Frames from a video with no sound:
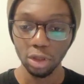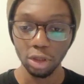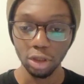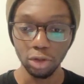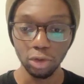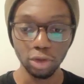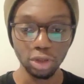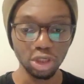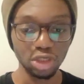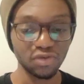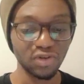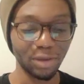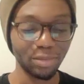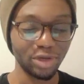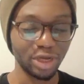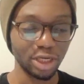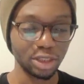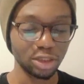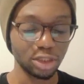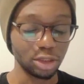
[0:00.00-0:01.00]
Lucas
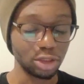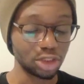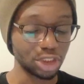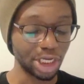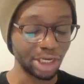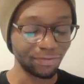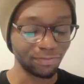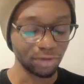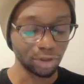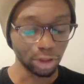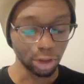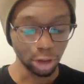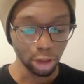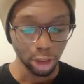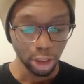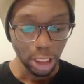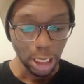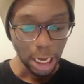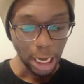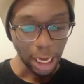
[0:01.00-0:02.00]
Fabianski saved it,
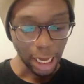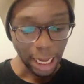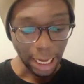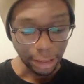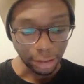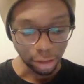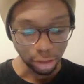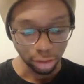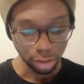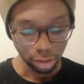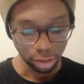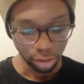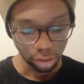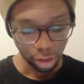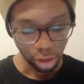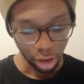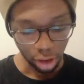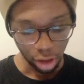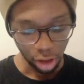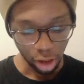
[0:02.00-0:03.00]
and
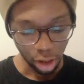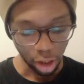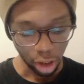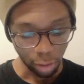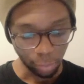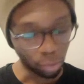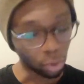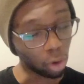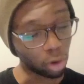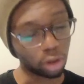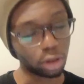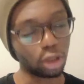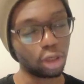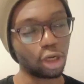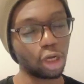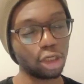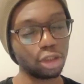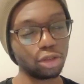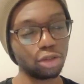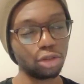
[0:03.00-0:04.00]
I'm not going to
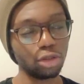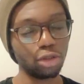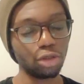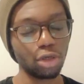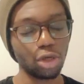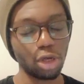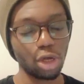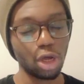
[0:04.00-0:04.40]
lie to you.